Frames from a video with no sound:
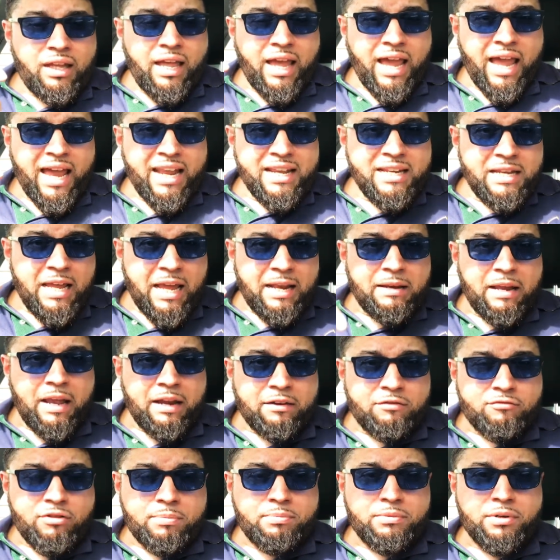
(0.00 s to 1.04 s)
and
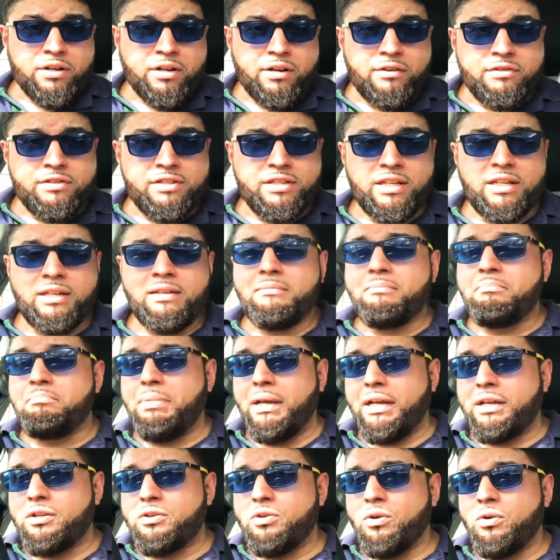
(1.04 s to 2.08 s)
cryptocurrency,
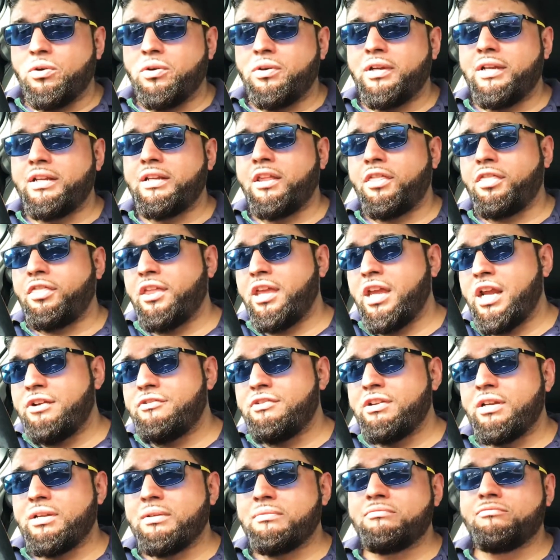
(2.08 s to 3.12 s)
Bitcoin,
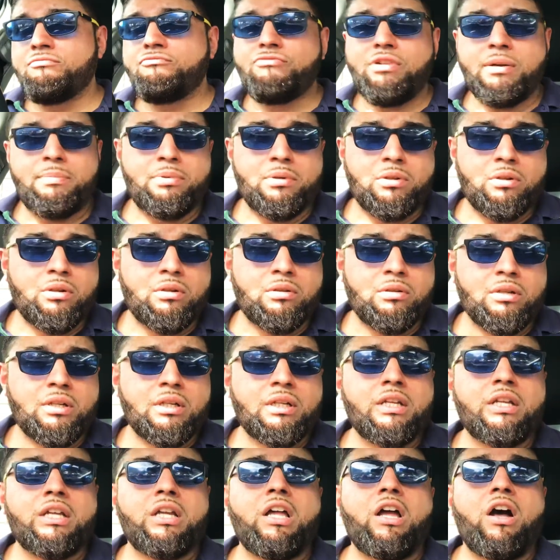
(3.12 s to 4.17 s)
Ethereum, Ripple
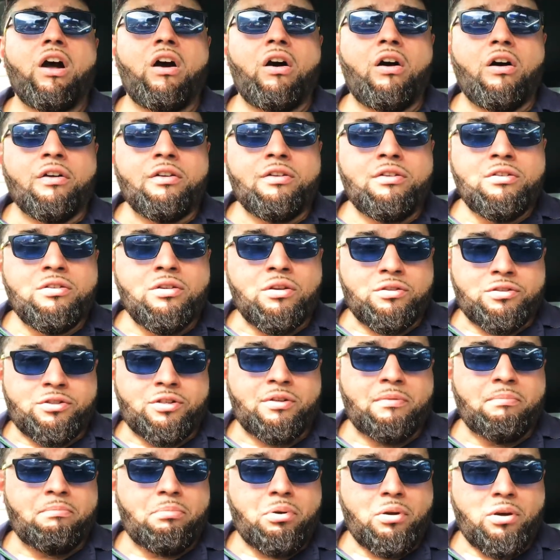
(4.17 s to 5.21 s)
are not
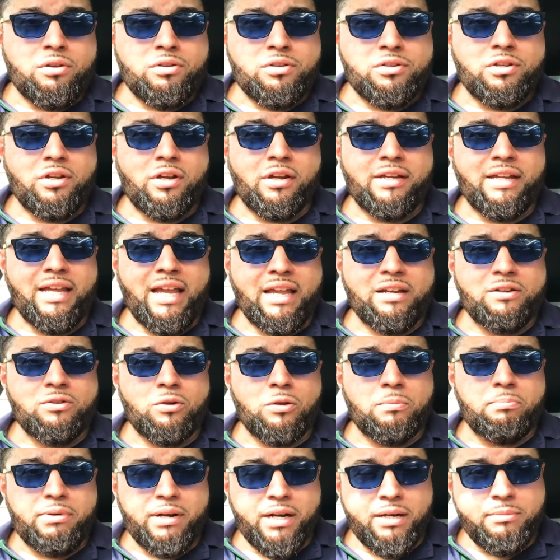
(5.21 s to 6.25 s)
Ponzi and
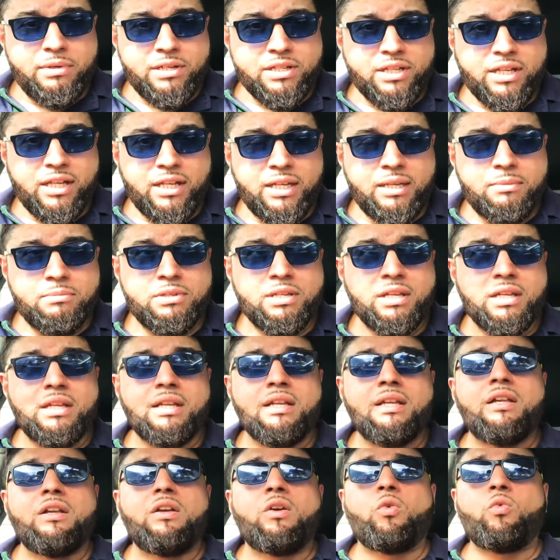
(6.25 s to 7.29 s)
or pyramid schemes.
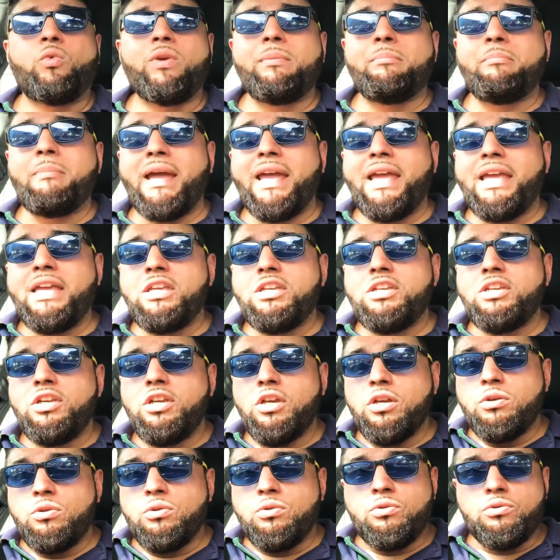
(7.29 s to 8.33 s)
We may
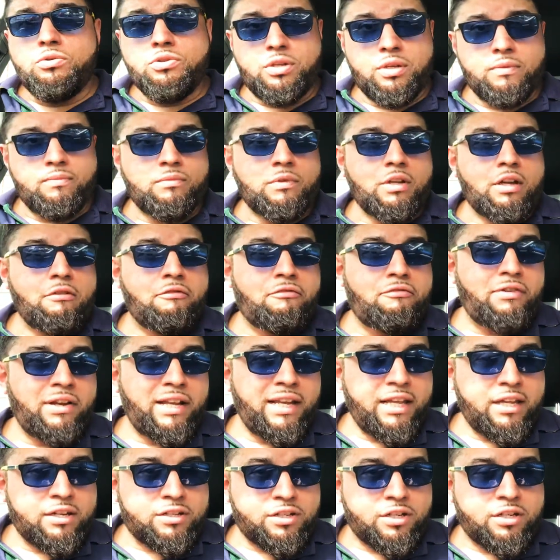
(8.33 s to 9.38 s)
use
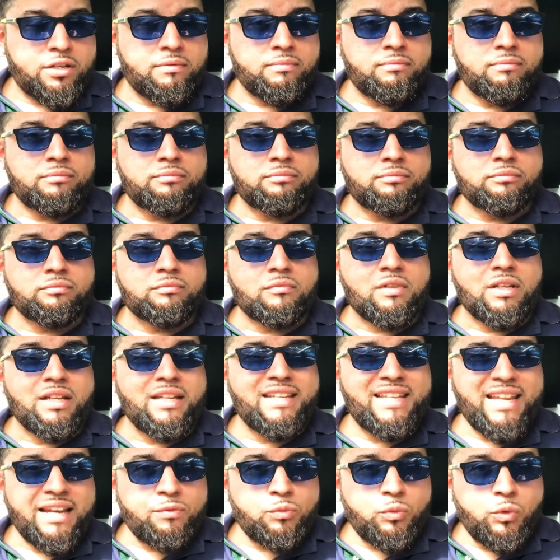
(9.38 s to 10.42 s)
affiliate
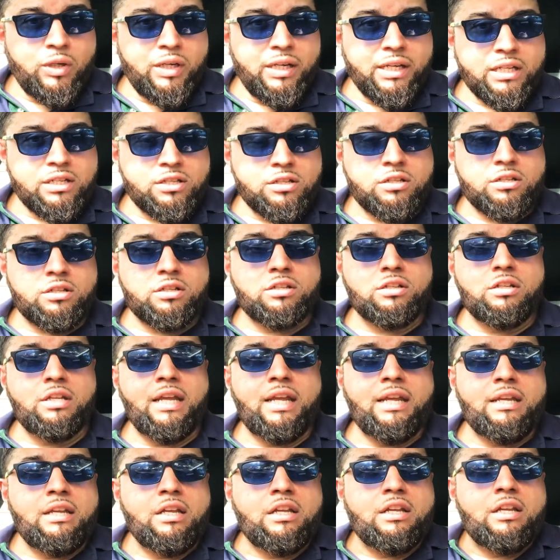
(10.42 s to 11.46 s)
networks
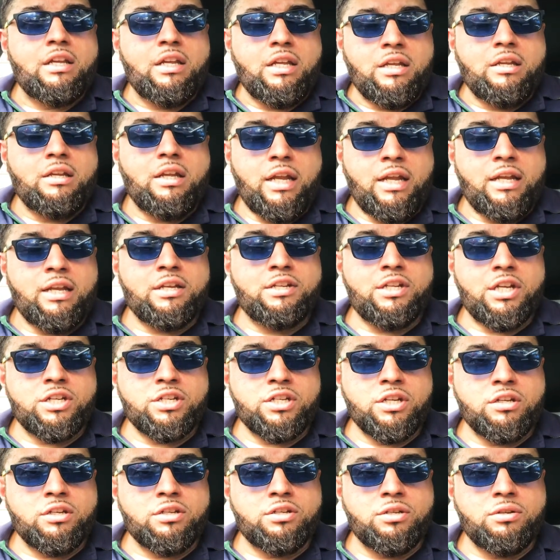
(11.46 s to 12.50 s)
in
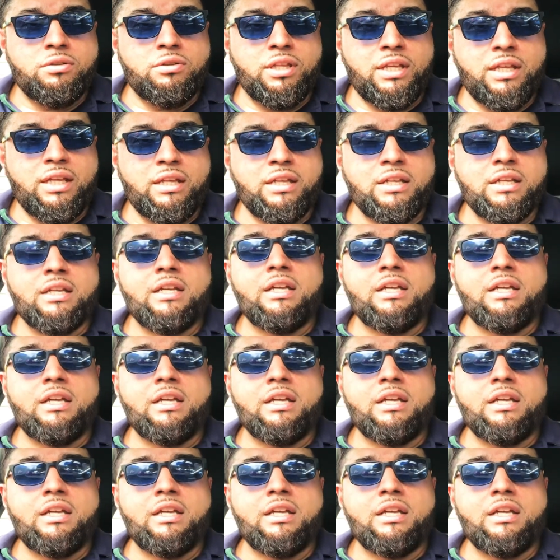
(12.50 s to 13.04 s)
addition to the